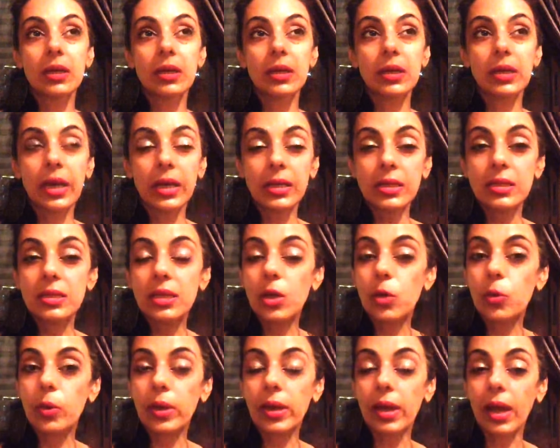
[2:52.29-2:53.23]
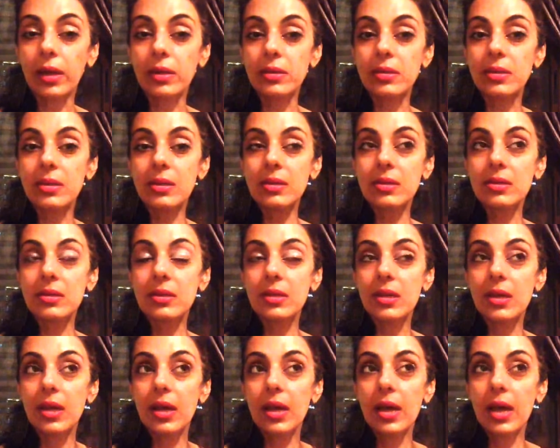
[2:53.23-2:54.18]
gets the quick access
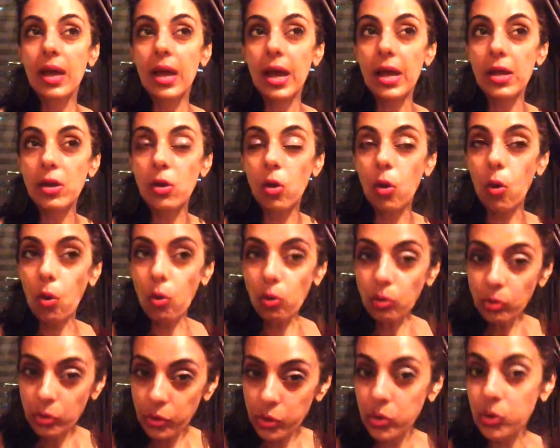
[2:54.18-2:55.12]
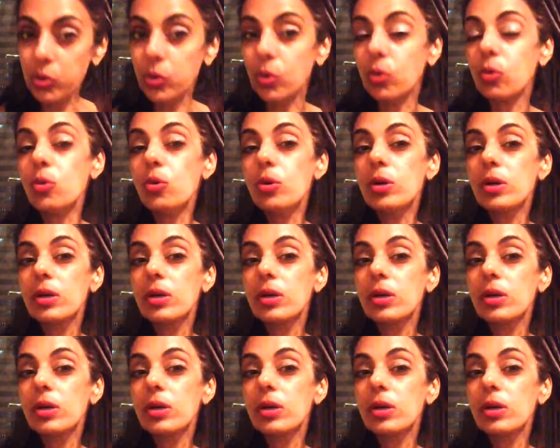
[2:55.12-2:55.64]
and also